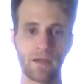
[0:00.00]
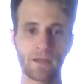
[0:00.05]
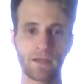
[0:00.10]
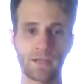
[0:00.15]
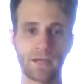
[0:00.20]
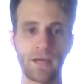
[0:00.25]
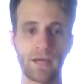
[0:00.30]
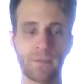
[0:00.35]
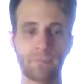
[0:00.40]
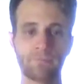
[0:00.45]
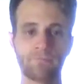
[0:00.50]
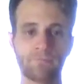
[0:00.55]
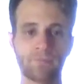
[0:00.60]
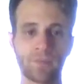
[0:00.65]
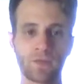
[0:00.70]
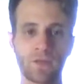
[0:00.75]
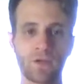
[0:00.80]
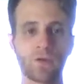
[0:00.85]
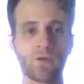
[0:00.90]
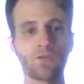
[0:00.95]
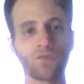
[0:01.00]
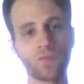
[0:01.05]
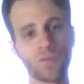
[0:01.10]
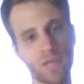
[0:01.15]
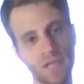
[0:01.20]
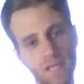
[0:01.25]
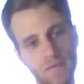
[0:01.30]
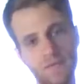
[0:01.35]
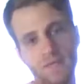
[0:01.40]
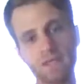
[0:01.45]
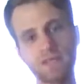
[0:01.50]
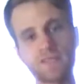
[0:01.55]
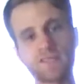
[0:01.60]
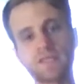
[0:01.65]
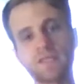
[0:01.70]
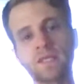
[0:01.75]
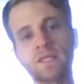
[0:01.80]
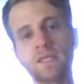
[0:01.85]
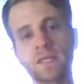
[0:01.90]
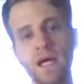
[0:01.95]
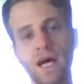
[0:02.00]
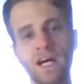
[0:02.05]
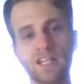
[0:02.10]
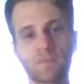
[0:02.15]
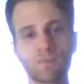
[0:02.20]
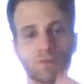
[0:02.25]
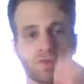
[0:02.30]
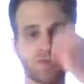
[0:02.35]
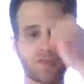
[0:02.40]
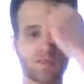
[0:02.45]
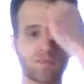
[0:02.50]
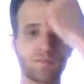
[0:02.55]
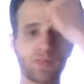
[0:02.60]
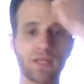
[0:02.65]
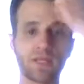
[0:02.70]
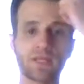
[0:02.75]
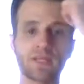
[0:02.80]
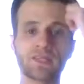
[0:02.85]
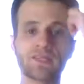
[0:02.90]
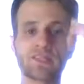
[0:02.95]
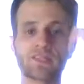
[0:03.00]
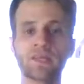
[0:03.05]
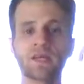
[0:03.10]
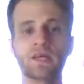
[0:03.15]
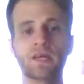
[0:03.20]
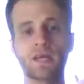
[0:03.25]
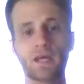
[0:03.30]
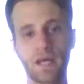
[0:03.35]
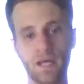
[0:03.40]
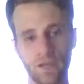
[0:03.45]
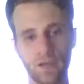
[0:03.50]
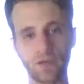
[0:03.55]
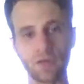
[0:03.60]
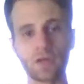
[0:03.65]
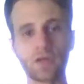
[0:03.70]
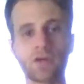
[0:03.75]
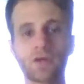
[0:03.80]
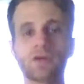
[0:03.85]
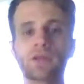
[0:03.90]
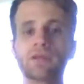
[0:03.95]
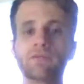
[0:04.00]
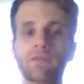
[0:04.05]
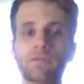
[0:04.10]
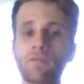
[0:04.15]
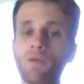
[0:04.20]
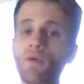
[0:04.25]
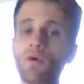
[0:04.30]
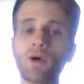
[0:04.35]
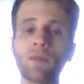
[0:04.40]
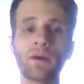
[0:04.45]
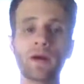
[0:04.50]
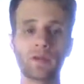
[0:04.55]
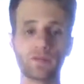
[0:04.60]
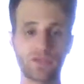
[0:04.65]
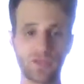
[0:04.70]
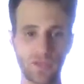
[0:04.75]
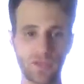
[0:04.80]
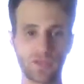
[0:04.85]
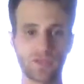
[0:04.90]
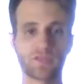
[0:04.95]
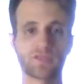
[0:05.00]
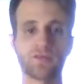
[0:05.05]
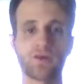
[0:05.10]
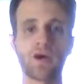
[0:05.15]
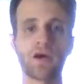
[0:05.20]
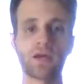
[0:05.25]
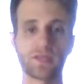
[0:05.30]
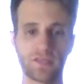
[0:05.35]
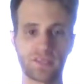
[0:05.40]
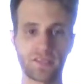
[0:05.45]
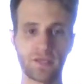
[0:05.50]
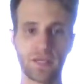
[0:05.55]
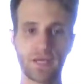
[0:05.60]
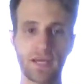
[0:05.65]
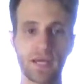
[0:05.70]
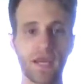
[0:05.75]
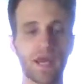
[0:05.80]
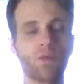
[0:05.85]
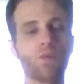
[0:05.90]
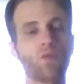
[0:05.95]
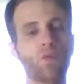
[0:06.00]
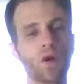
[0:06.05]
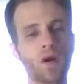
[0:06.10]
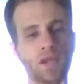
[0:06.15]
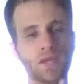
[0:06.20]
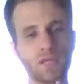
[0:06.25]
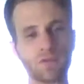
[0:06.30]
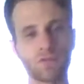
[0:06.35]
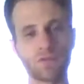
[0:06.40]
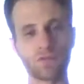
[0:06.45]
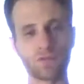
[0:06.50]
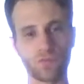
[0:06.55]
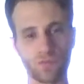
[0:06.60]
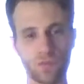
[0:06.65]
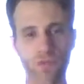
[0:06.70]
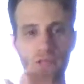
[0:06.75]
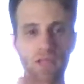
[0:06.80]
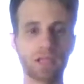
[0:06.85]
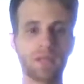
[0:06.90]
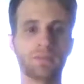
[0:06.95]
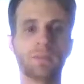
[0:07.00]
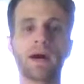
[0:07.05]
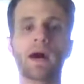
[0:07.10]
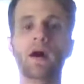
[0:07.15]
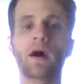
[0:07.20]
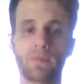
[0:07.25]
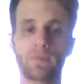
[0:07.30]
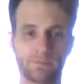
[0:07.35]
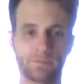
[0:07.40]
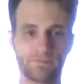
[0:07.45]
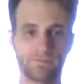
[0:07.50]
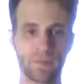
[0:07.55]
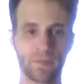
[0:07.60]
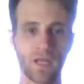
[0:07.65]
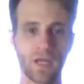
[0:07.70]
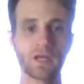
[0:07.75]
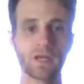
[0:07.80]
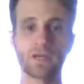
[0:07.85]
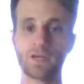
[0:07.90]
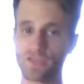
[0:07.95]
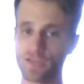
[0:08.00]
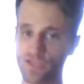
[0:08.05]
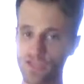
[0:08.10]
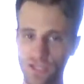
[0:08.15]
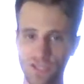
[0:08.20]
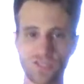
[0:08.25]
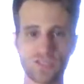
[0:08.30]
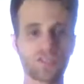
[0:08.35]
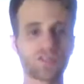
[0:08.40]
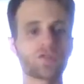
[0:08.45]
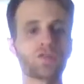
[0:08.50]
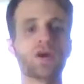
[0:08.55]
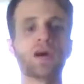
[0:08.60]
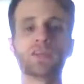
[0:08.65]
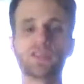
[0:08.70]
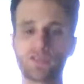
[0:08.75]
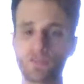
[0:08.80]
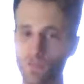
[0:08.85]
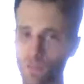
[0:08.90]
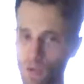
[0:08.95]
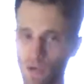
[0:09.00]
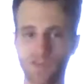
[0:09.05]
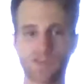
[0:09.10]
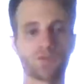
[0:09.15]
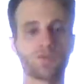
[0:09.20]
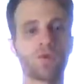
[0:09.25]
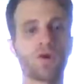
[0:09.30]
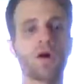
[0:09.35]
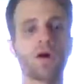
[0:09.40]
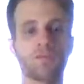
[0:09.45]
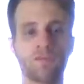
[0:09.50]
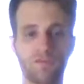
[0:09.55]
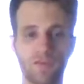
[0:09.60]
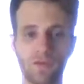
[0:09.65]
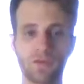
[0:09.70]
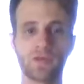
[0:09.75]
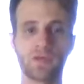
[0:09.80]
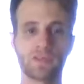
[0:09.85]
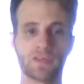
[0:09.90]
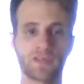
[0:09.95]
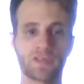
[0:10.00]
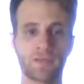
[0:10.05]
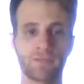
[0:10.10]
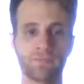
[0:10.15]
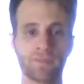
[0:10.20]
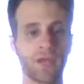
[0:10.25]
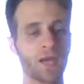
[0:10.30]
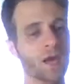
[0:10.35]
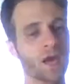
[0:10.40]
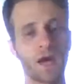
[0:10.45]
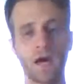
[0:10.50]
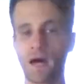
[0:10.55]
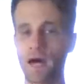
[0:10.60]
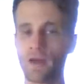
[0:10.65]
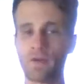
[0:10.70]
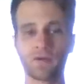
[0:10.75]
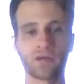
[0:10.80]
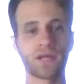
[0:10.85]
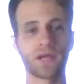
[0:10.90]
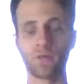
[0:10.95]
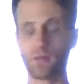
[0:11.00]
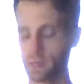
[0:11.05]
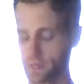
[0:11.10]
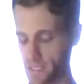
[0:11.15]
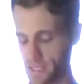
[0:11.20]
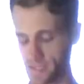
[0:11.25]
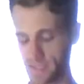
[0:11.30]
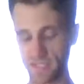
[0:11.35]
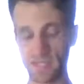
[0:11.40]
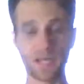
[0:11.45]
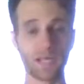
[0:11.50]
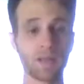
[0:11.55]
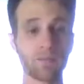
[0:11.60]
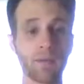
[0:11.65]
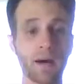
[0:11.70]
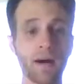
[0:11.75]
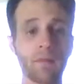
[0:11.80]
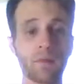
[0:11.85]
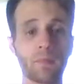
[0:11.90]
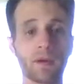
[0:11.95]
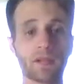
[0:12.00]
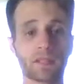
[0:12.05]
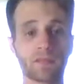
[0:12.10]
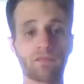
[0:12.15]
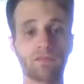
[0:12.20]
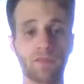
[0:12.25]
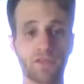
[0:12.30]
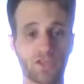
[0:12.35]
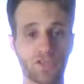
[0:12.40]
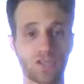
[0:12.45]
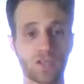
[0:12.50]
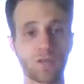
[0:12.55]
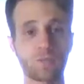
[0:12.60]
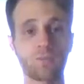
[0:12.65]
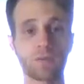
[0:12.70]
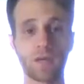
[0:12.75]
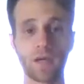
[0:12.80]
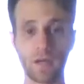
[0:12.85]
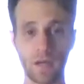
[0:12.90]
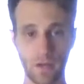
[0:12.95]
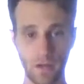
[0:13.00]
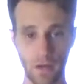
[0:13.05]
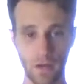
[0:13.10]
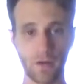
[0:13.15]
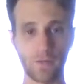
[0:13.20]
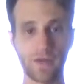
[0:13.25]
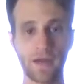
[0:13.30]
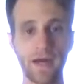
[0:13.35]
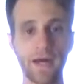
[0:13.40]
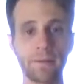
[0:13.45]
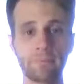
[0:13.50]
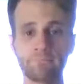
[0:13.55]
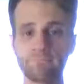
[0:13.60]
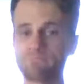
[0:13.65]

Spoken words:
Okay? Read the Essene Gospels of Peace and you'll learn even more about Jesus Christ and what he was really about. Because Jesus Christ was a raw foodist. I don't care what they say in the Bible about the fish and the bread and all that.